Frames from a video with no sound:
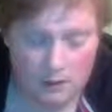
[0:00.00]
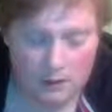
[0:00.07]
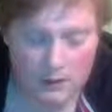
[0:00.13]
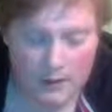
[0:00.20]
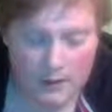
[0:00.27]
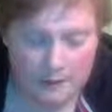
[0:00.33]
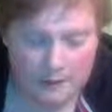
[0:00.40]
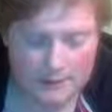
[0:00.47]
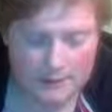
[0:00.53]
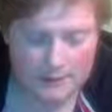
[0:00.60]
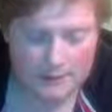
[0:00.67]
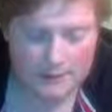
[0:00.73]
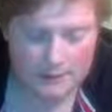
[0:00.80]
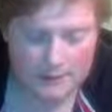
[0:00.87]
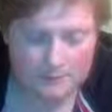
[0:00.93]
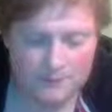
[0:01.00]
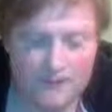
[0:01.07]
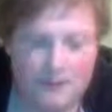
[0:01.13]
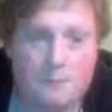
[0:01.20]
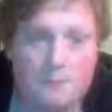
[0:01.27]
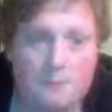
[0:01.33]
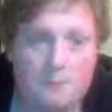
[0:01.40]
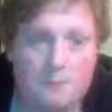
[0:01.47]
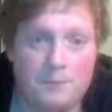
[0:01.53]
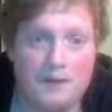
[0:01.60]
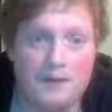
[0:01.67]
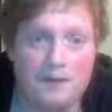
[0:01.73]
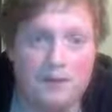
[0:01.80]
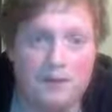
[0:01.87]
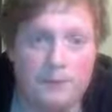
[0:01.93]
And he played
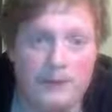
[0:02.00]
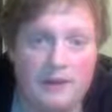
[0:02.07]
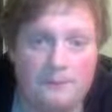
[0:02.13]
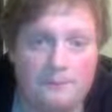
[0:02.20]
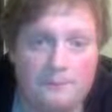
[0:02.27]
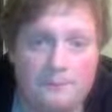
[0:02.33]
b3.